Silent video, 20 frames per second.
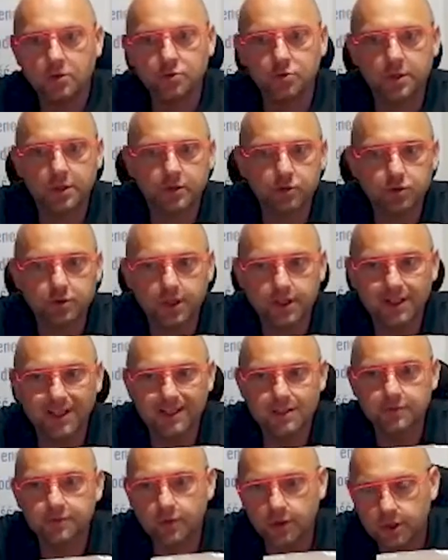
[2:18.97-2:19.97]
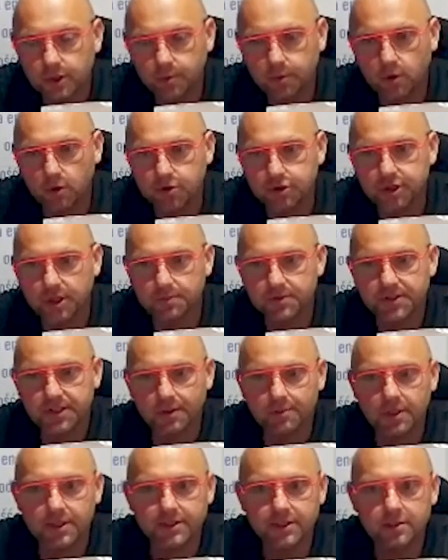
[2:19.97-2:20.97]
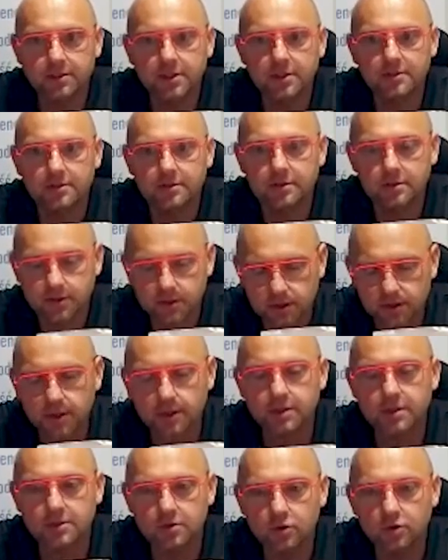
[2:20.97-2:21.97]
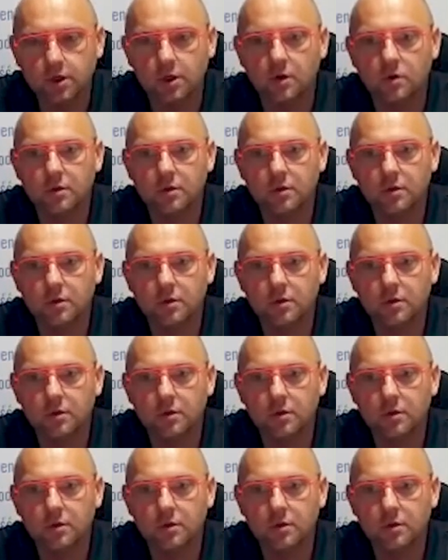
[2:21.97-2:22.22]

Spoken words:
which synthesize L-ascorbic acid for their own needs.